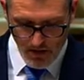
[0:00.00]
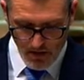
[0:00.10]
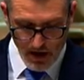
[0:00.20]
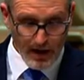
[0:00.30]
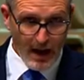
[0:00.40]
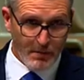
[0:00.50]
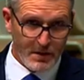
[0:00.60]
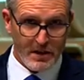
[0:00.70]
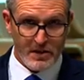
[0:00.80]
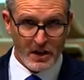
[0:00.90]
It comes
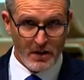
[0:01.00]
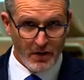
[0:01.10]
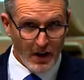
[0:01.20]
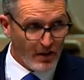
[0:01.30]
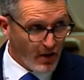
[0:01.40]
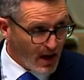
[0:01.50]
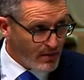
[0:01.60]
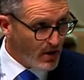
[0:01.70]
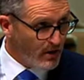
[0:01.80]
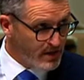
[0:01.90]
at a significant
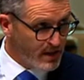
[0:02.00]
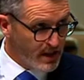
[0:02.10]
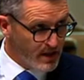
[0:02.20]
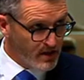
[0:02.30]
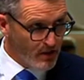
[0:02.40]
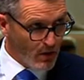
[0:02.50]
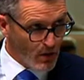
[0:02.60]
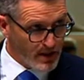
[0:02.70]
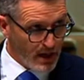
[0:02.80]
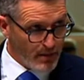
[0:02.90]
time, obviously considering
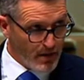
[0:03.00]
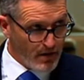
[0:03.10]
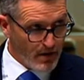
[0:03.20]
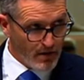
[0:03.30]
what's happened